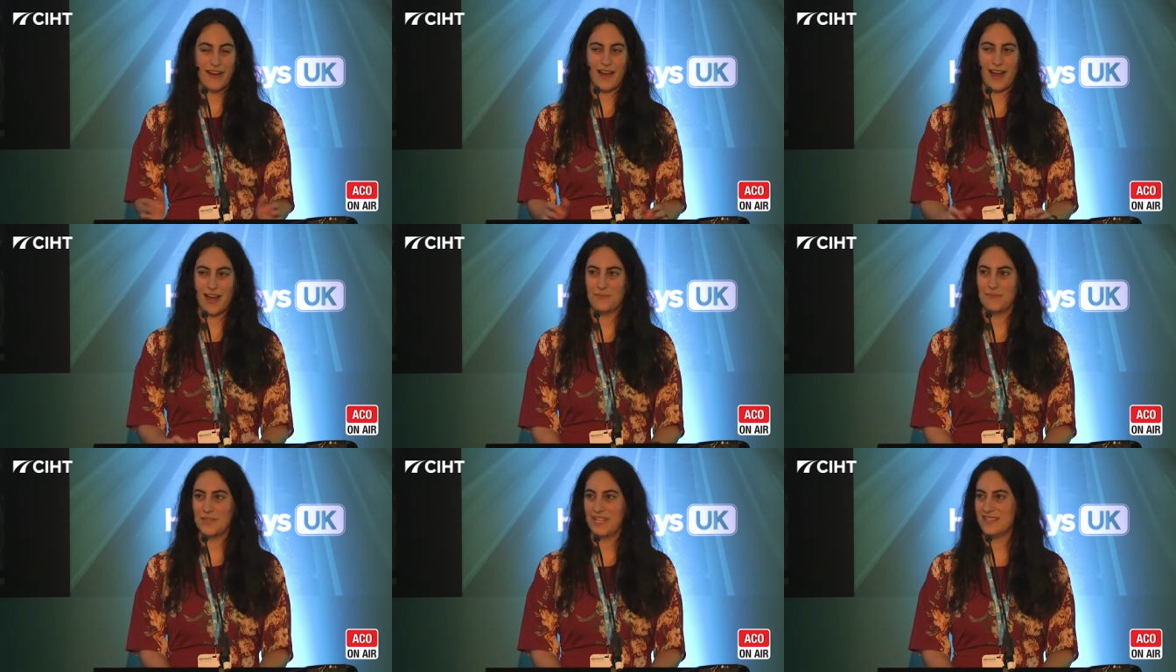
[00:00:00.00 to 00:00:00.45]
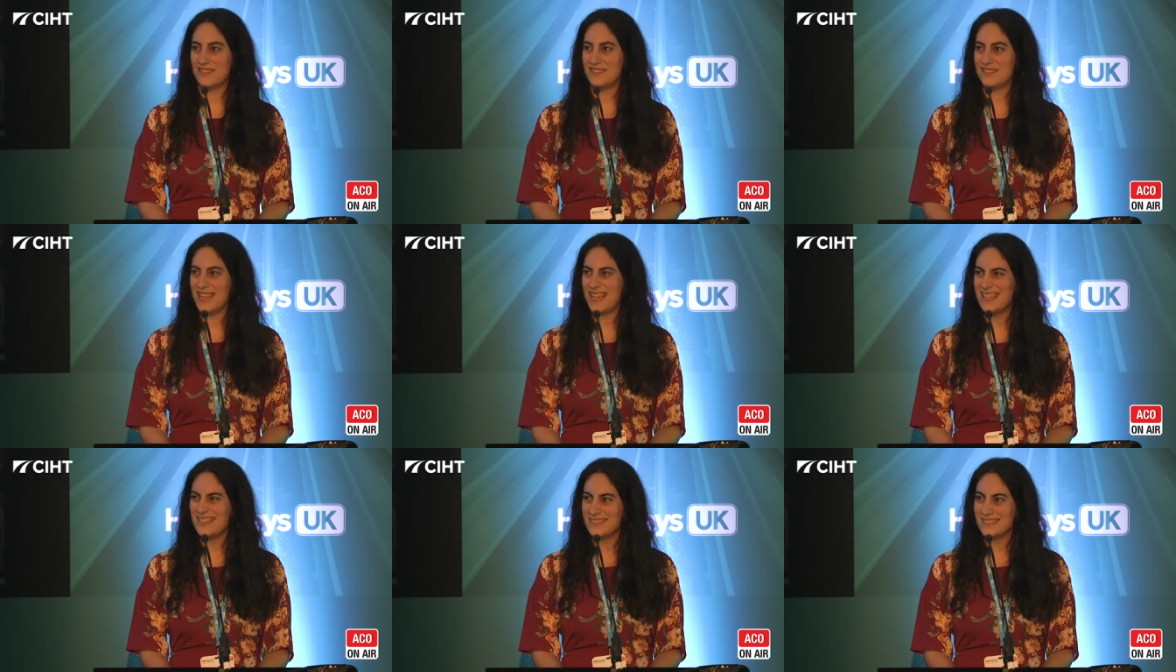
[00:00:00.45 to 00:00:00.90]
I'm
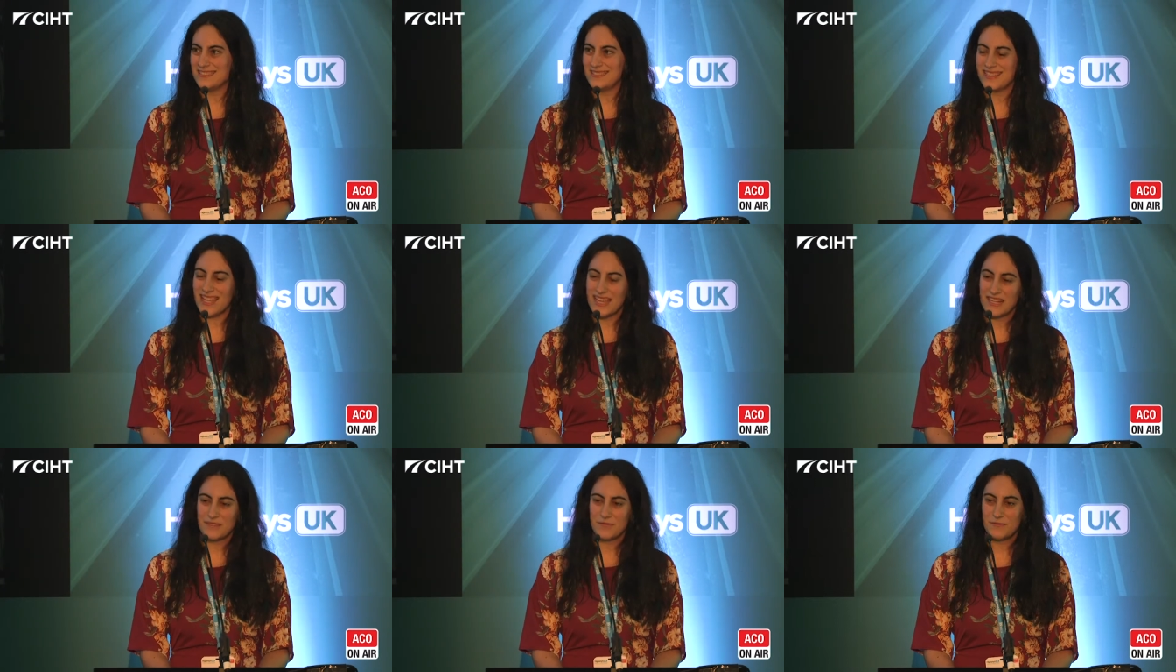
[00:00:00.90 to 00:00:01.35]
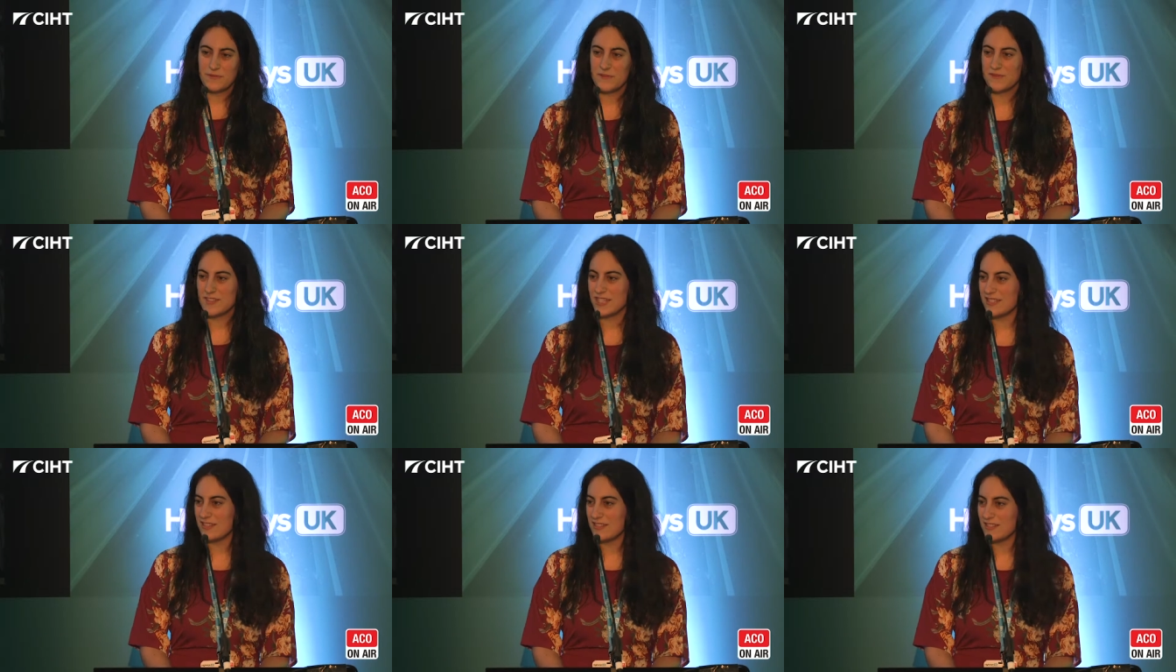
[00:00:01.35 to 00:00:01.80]
like 10,
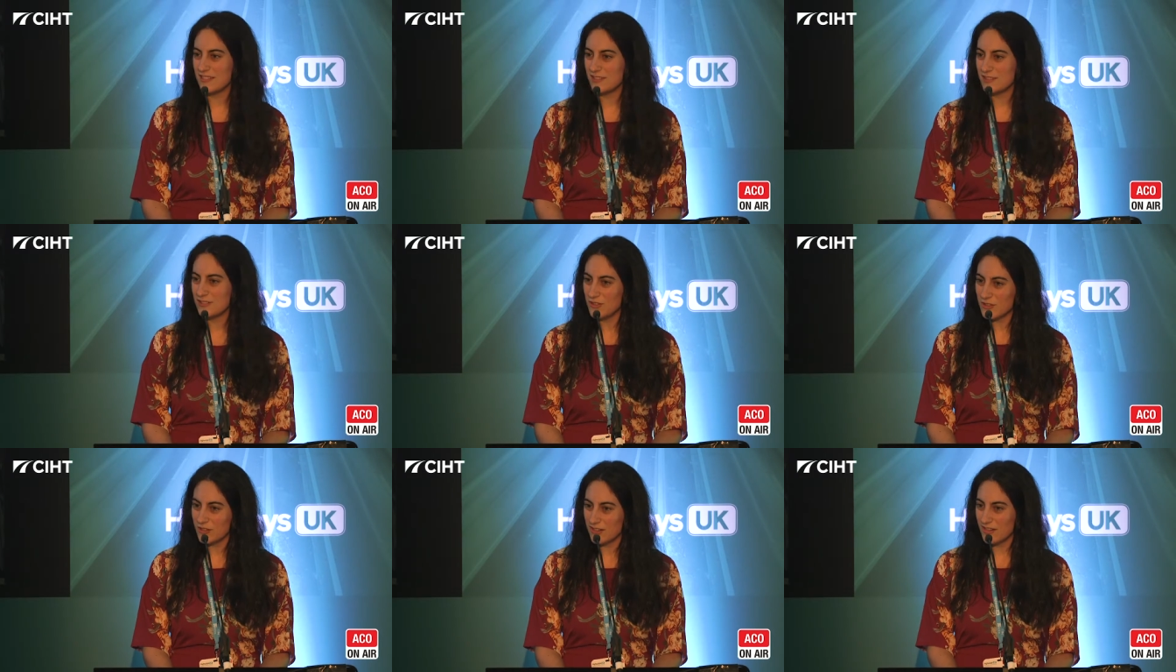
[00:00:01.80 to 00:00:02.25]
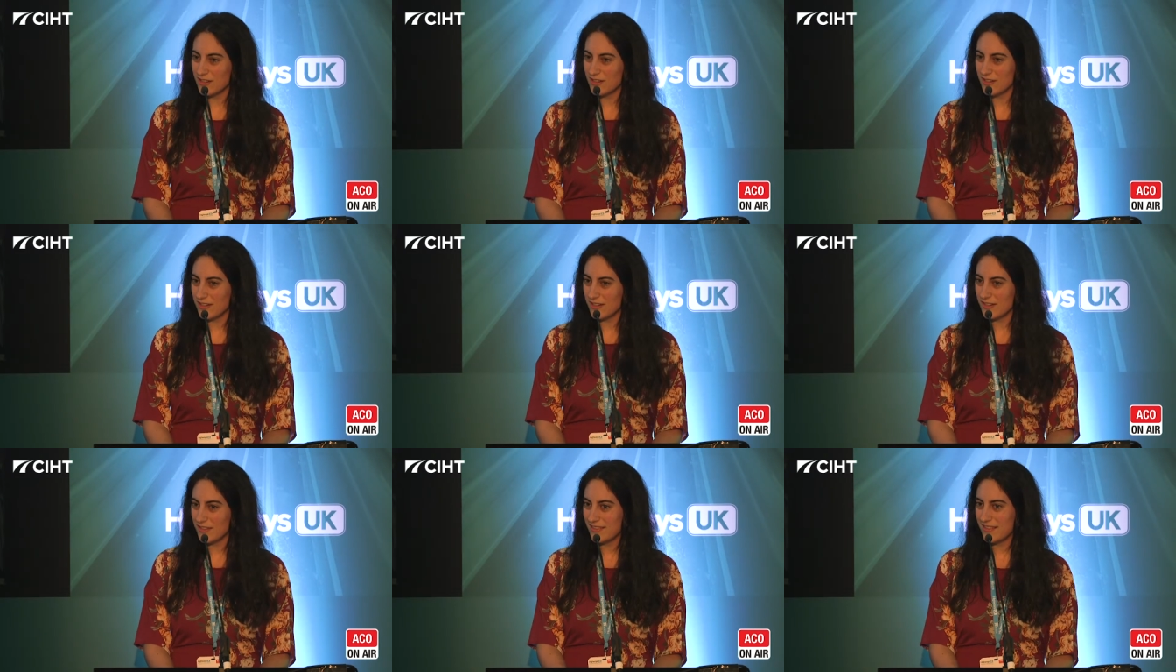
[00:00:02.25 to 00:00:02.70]
15 years
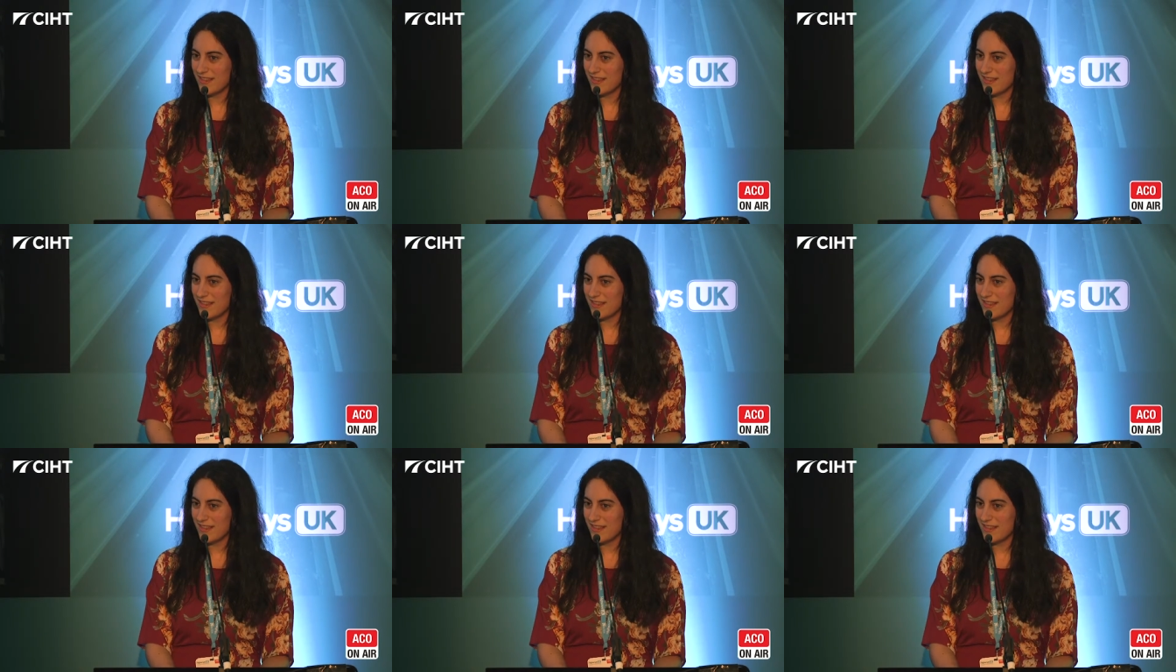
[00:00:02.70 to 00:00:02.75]
younger